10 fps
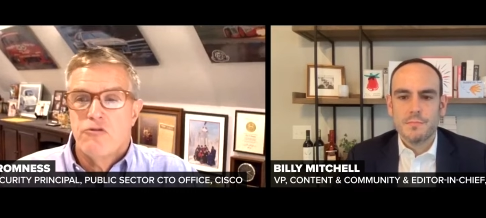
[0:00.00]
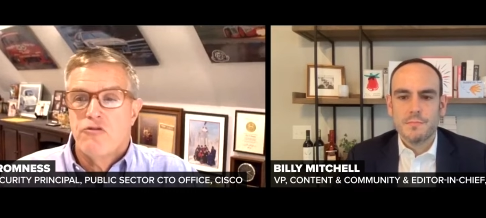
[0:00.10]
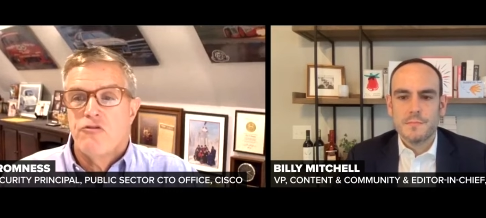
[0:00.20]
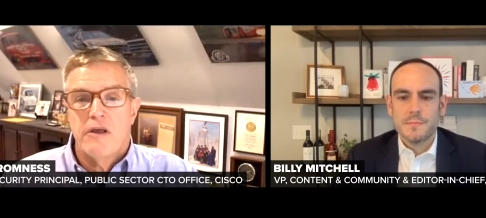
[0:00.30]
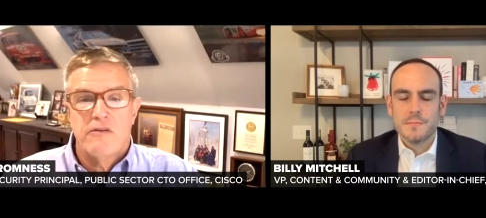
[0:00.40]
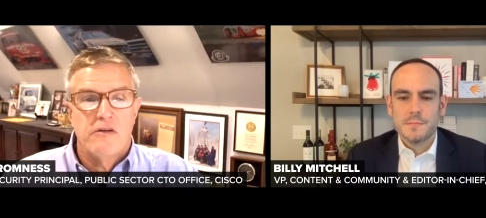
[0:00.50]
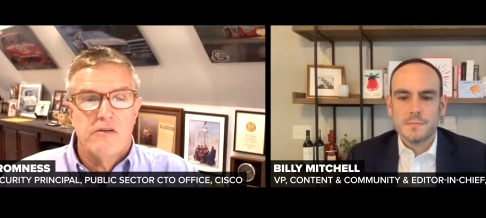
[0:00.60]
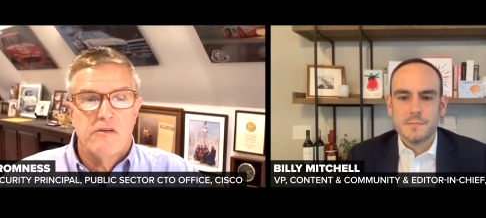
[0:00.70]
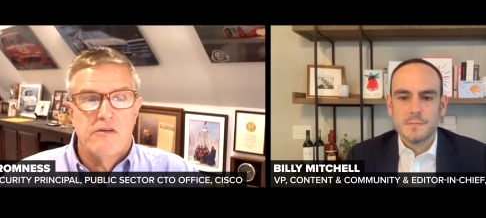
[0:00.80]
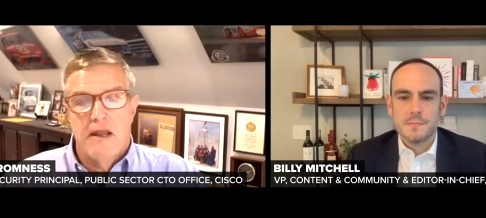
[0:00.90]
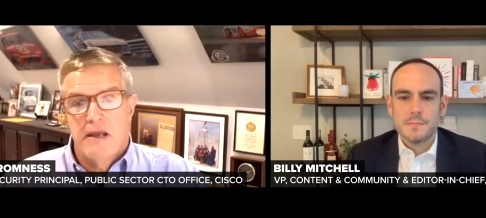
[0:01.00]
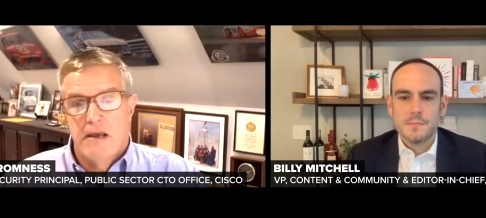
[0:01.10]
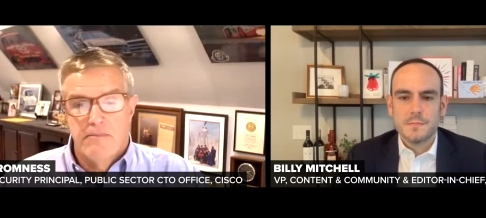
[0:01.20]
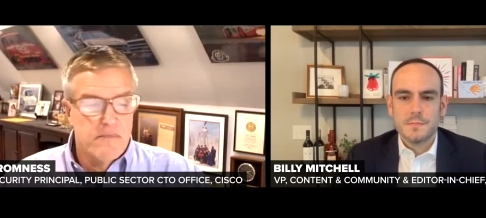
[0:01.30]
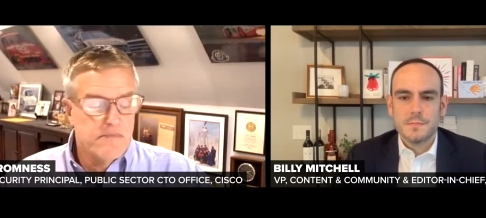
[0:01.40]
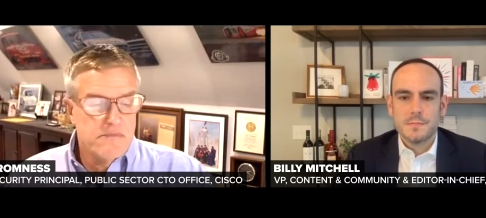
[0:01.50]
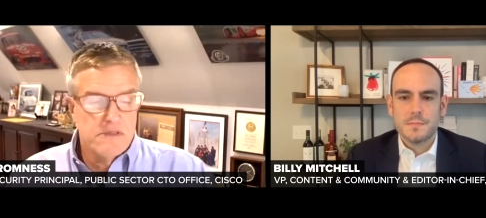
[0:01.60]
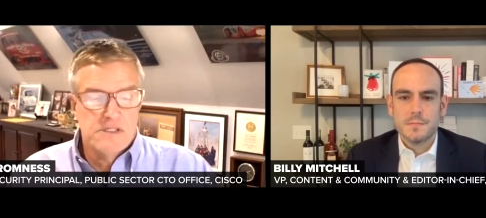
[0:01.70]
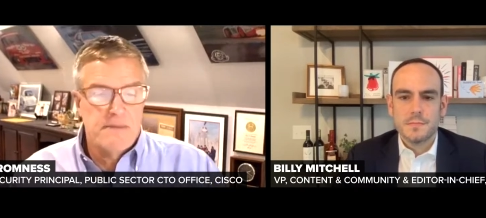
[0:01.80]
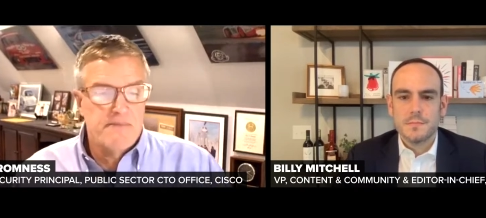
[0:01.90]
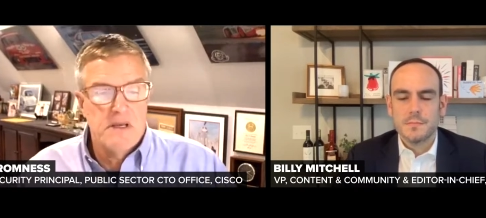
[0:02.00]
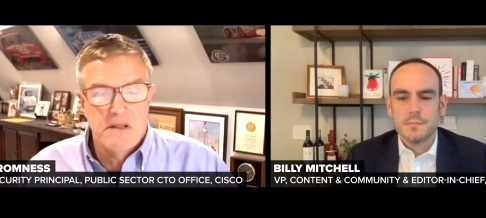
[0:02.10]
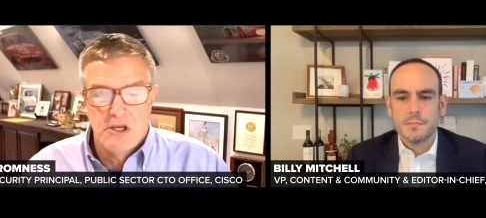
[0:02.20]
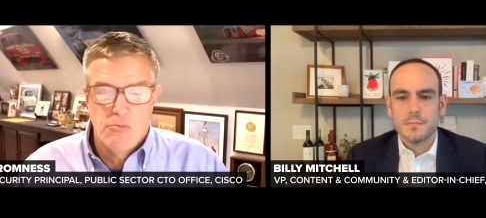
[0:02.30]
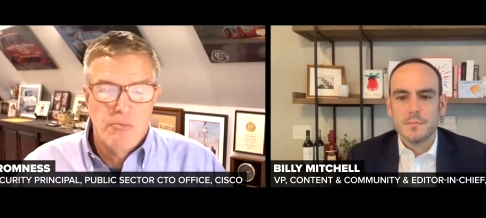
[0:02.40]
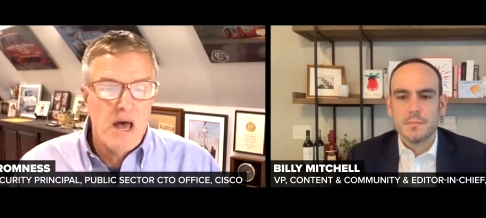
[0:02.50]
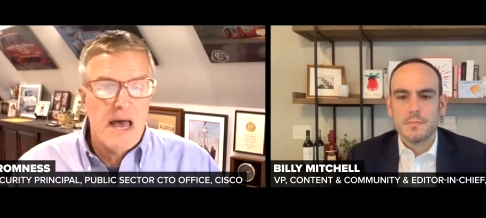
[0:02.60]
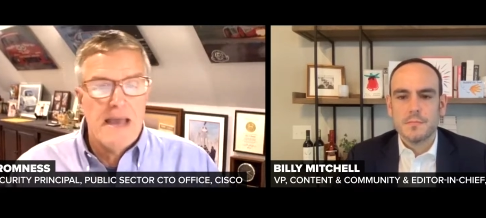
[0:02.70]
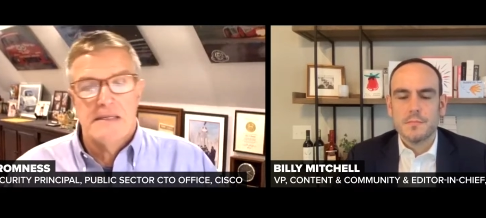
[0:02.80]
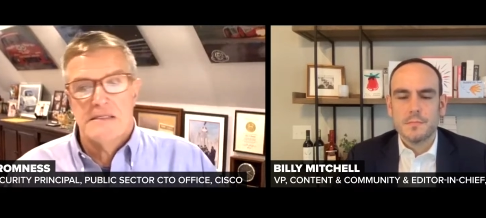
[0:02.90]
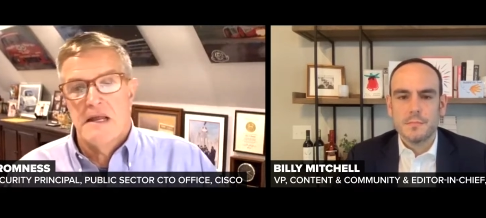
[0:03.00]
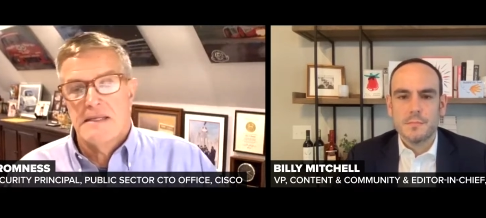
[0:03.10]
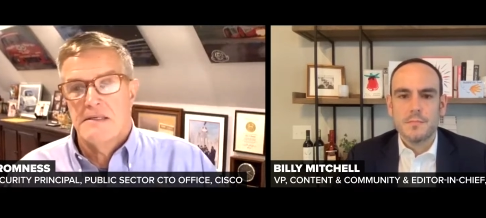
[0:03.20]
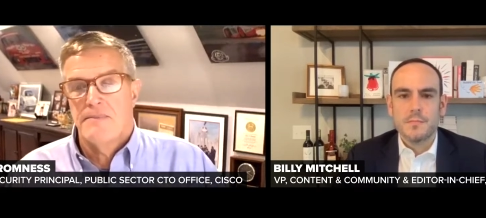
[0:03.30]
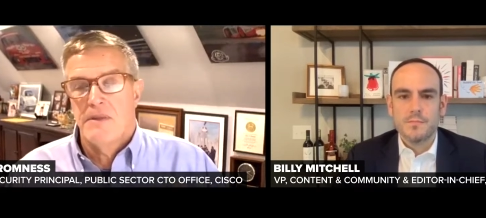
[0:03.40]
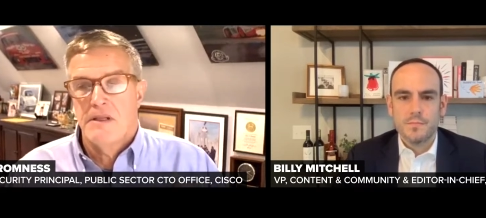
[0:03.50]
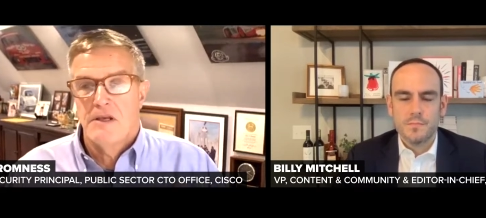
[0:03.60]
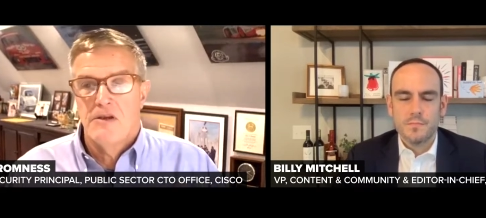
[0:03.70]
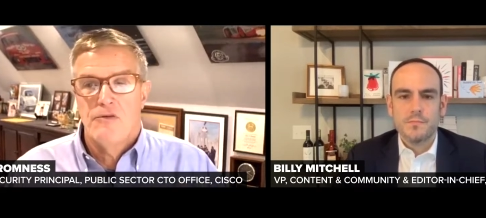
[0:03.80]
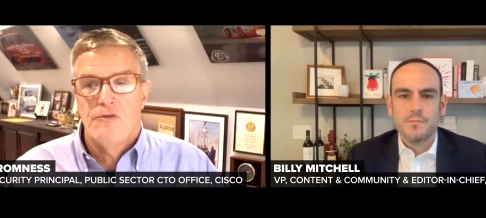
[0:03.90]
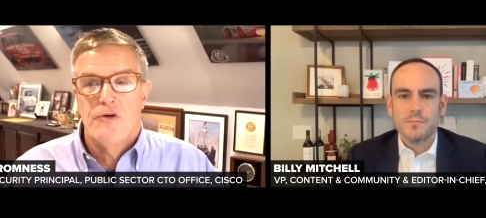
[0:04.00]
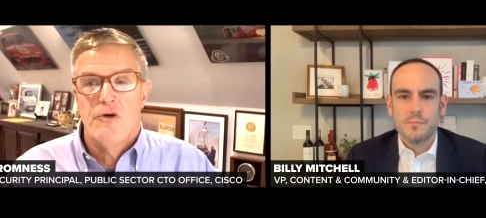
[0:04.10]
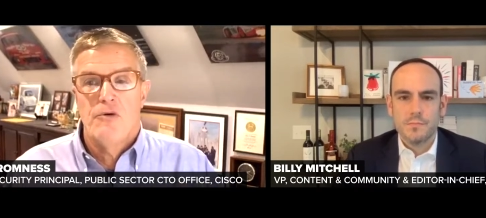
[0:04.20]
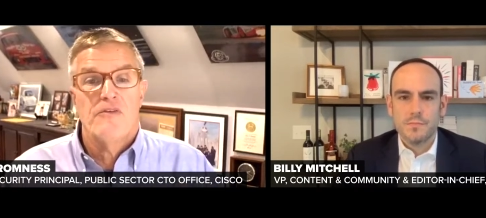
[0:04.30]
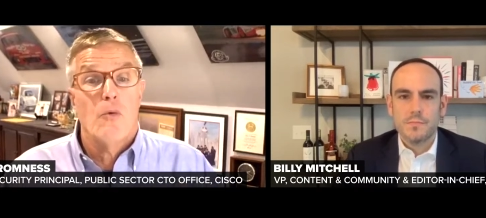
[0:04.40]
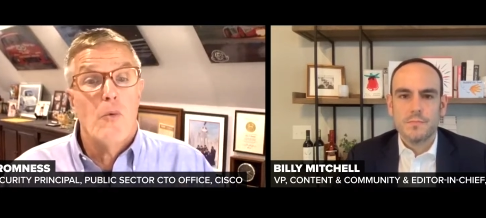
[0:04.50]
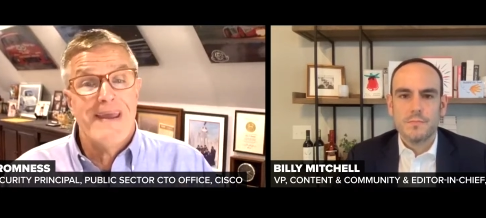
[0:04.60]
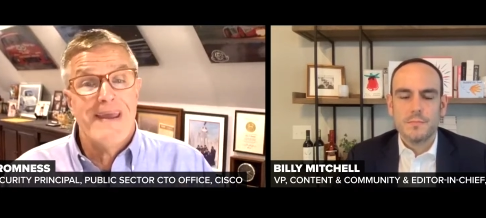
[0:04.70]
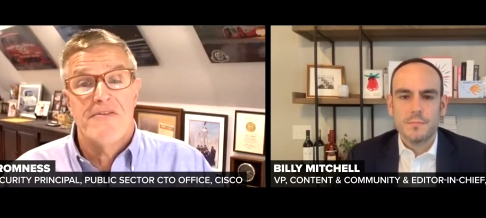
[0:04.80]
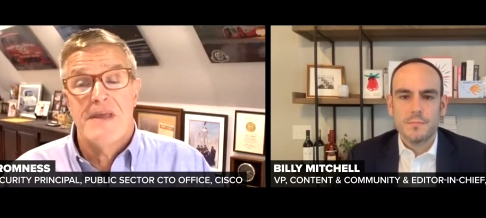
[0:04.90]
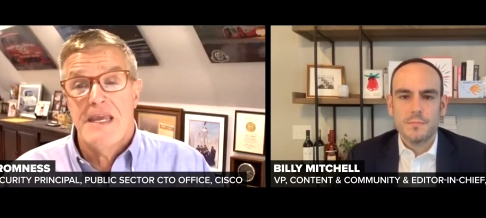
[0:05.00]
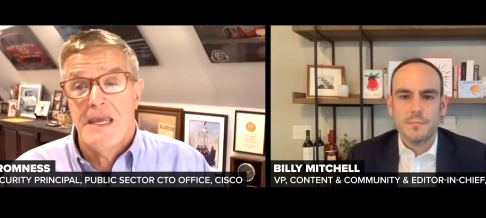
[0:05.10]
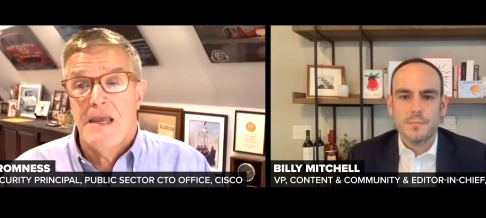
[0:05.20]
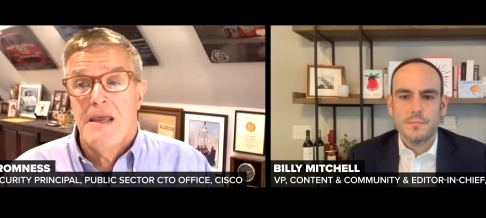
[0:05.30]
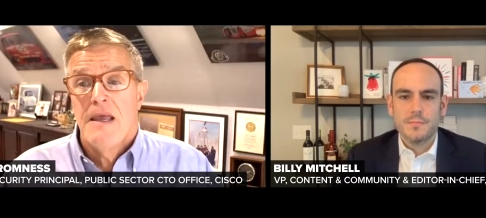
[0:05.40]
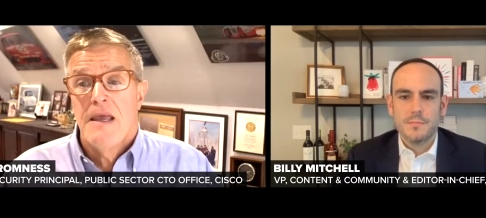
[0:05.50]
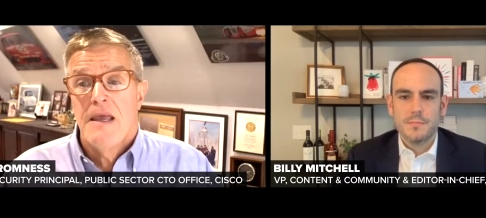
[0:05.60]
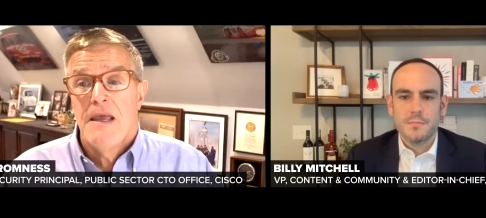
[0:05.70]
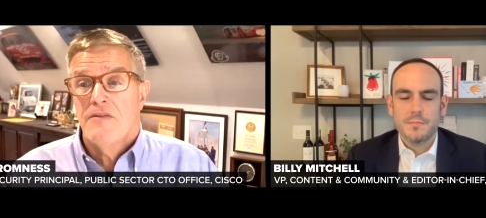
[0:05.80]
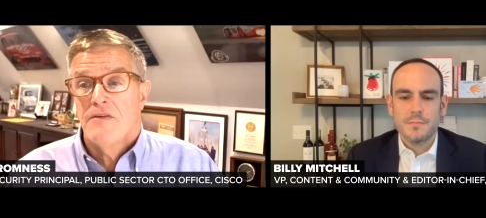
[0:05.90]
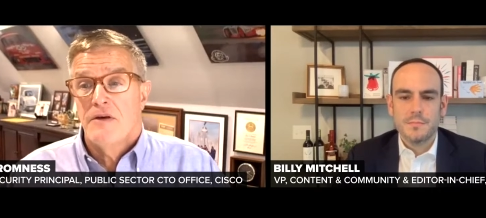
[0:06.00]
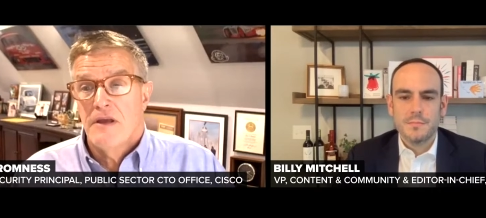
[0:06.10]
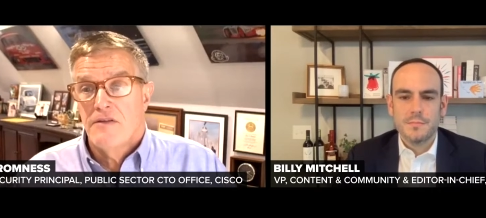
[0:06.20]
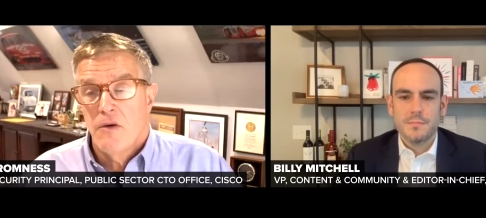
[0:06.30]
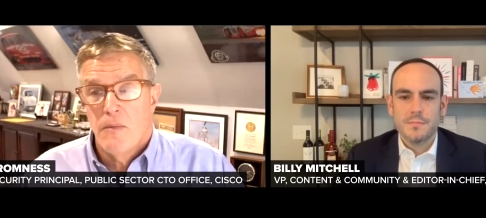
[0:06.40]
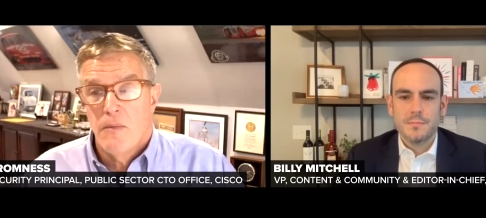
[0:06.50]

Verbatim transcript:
Speaker 1: trust is not a something that you buy it's not something that you do it's a way of thinking it's a it's a